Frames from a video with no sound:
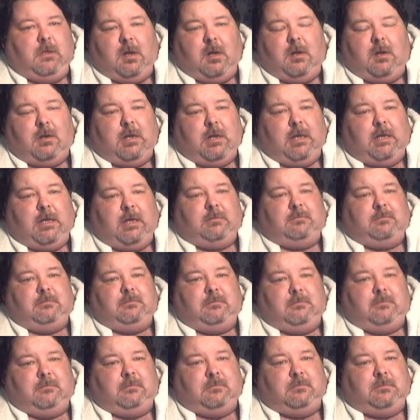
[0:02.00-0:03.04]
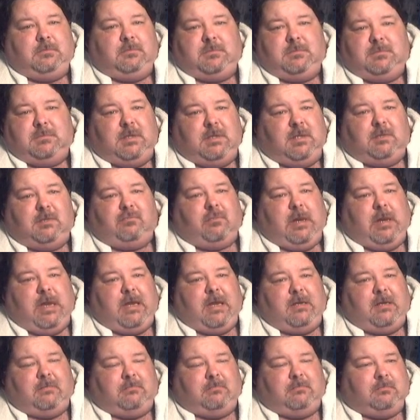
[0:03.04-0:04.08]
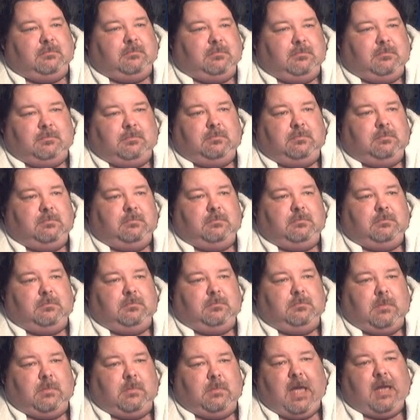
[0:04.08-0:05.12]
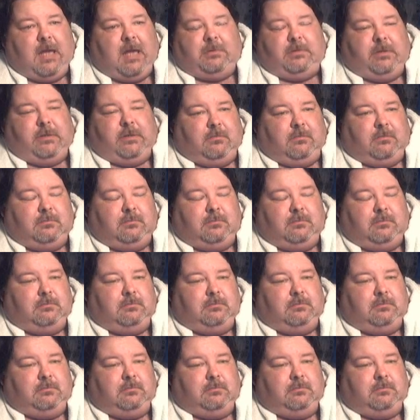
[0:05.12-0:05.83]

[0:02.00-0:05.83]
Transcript: All right, another rant. I don't know.